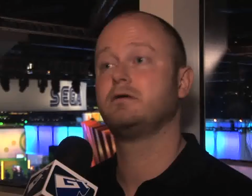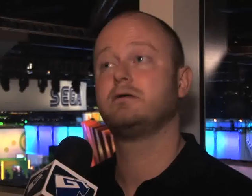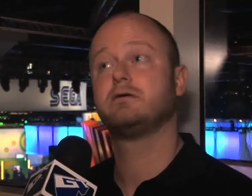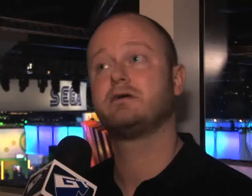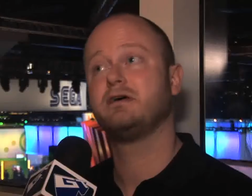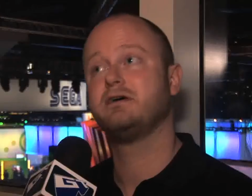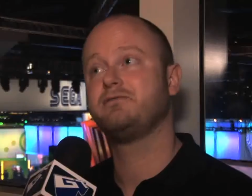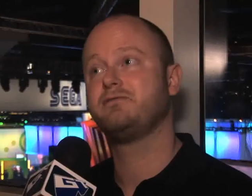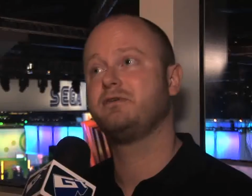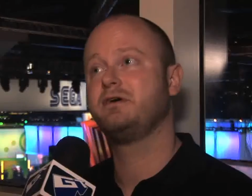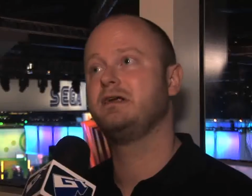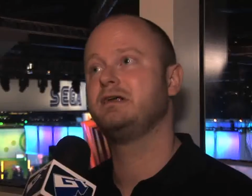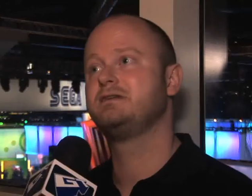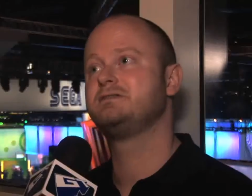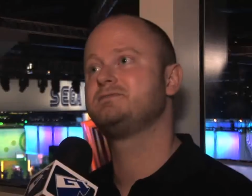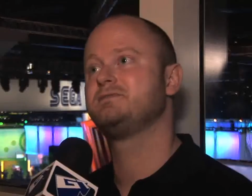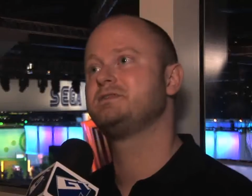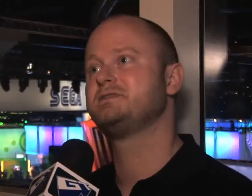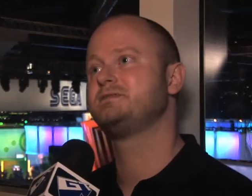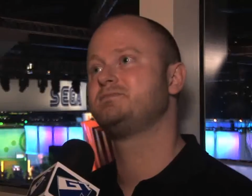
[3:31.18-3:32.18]
Look out for
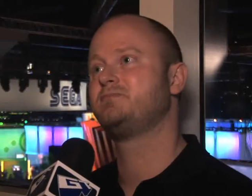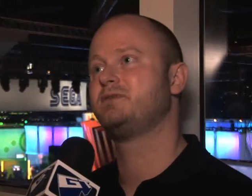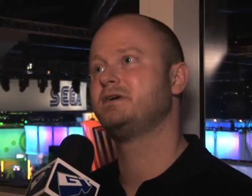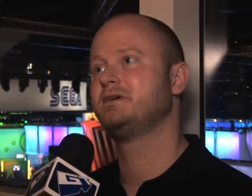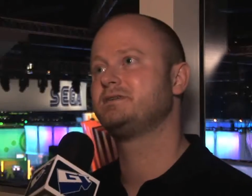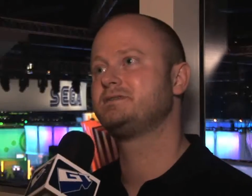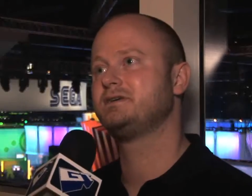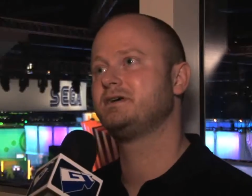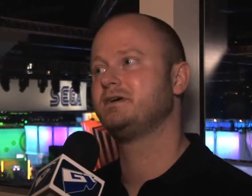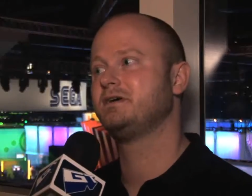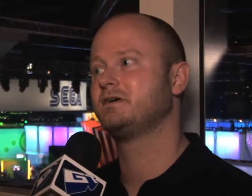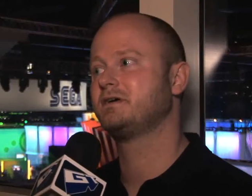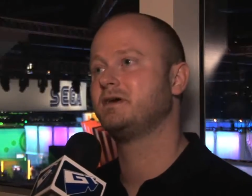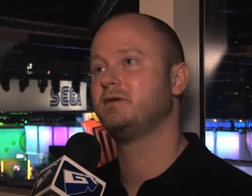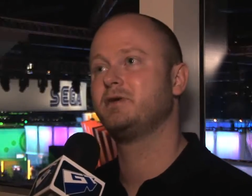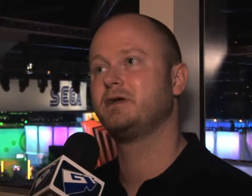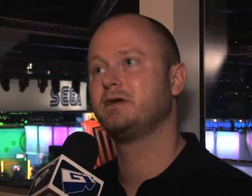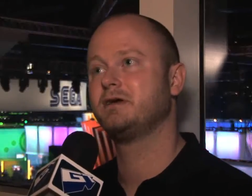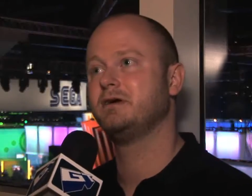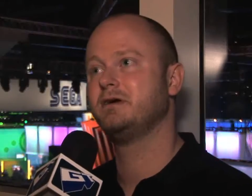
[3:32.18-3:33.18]
Aliens vs Predator,
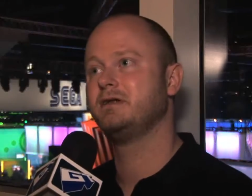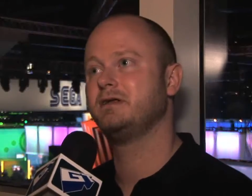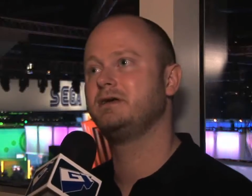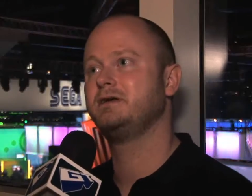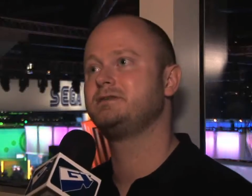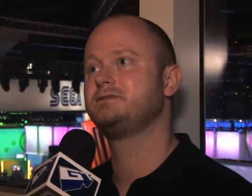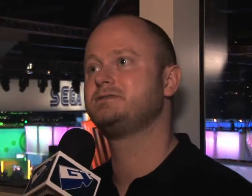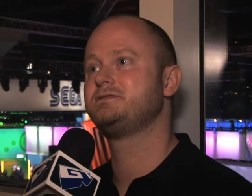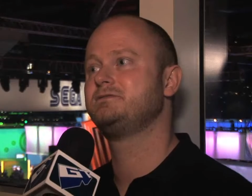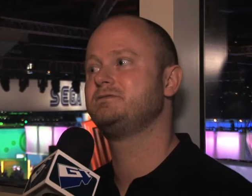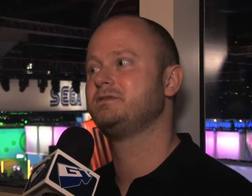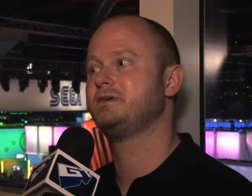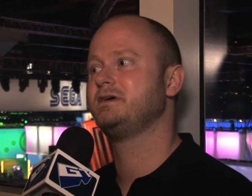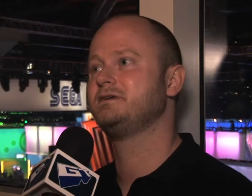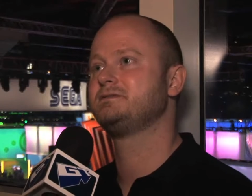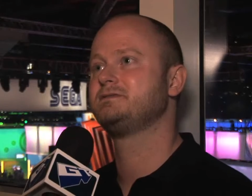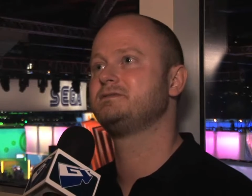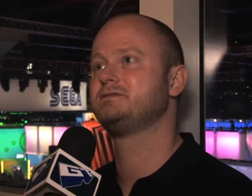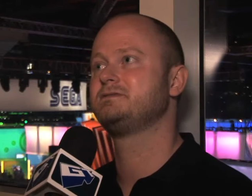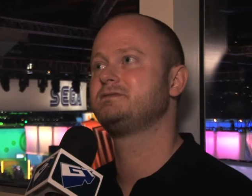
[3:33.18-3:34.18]
coming early
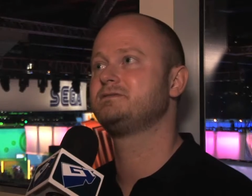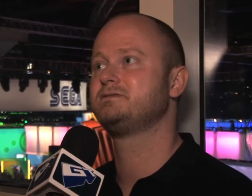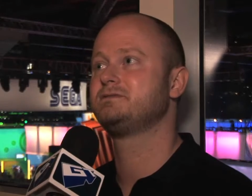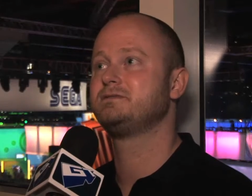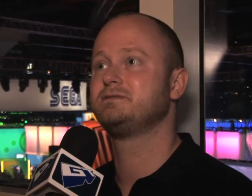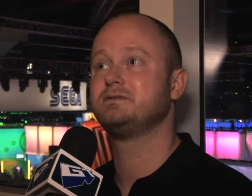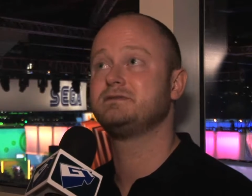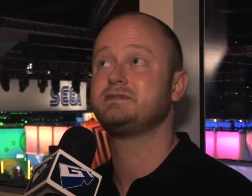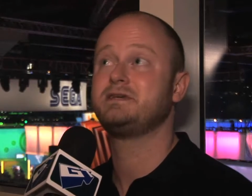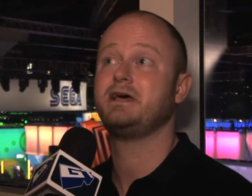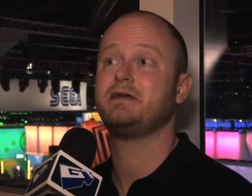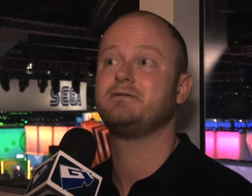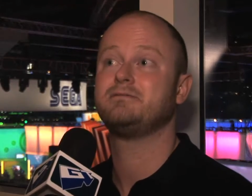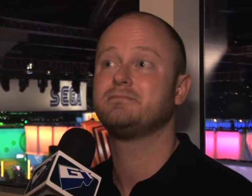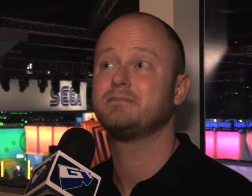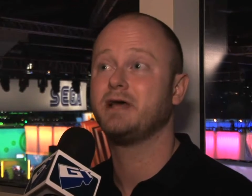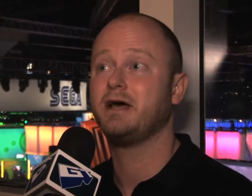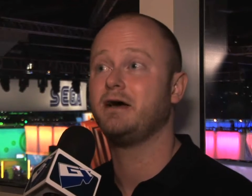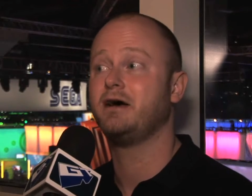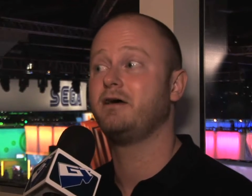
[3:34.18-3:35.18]
2010
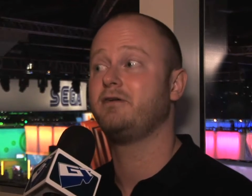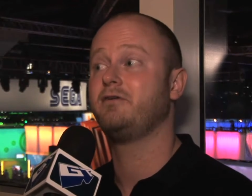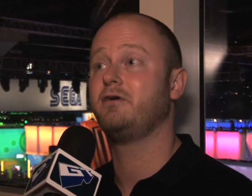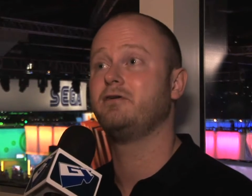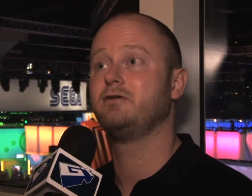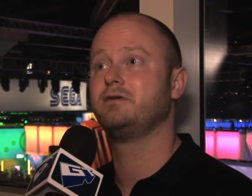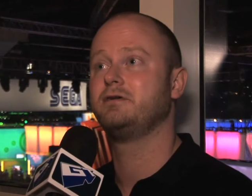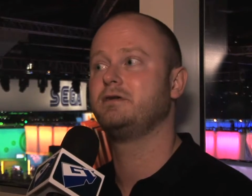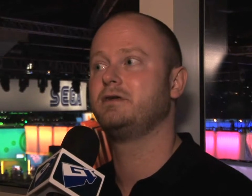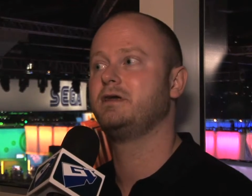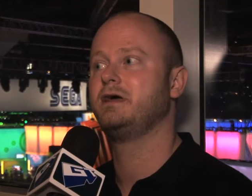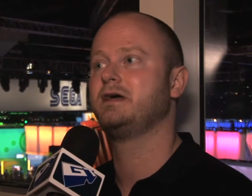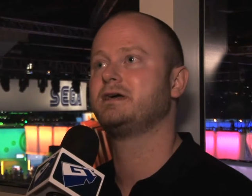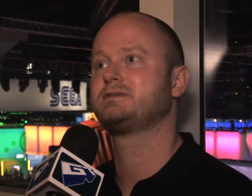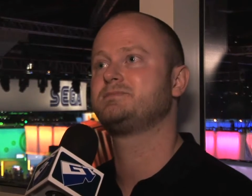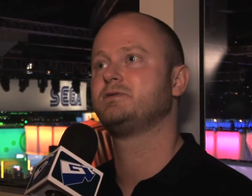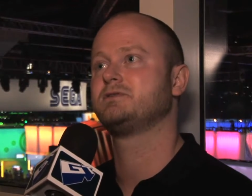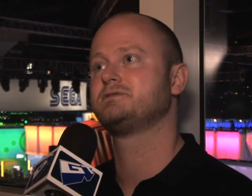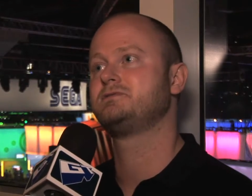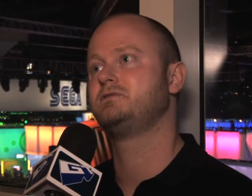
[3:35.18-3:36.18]
on
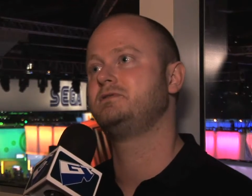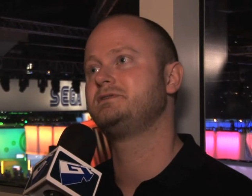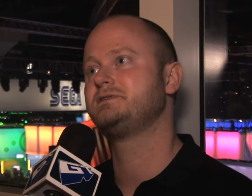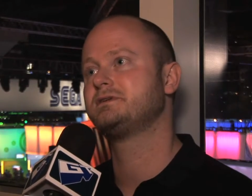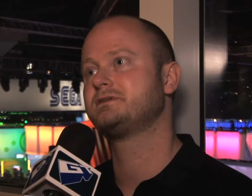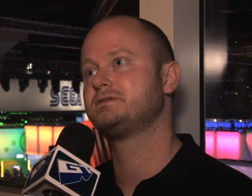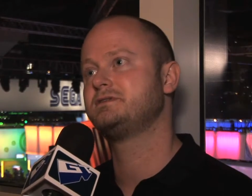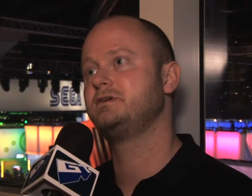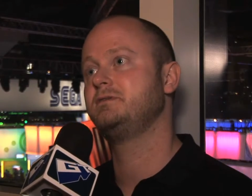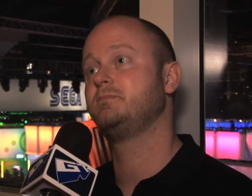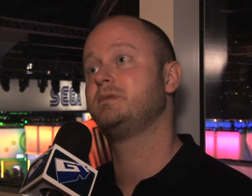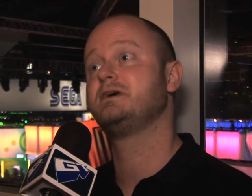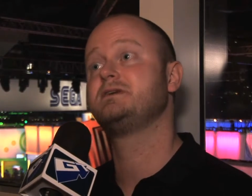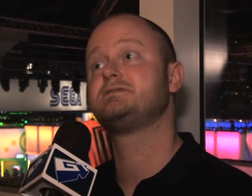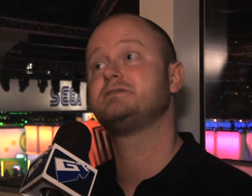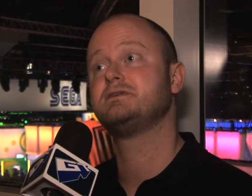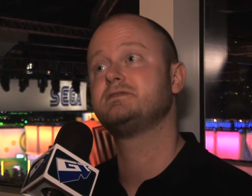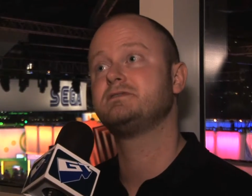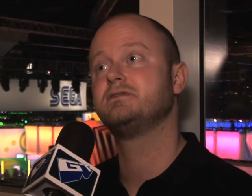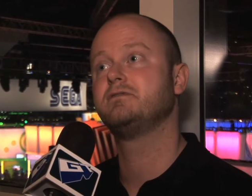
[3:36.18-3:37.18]
Xbox 360,
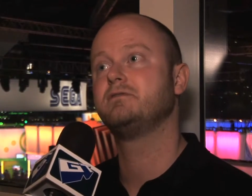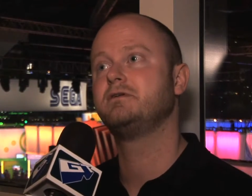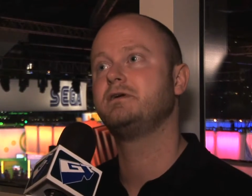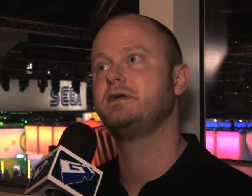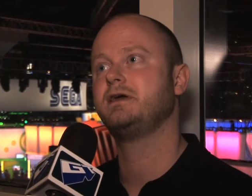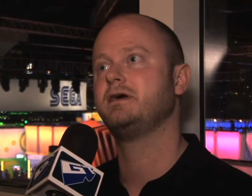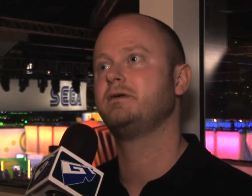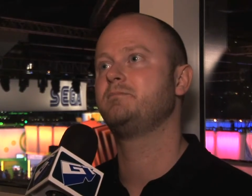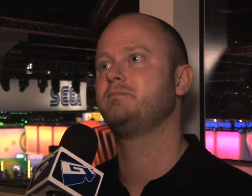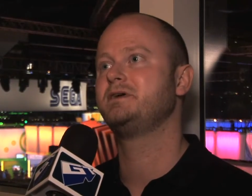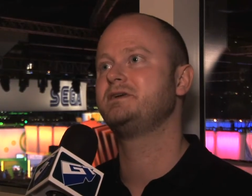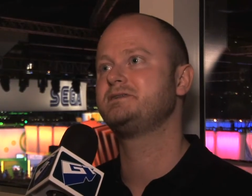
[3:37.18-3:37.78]
PlayStation 3 and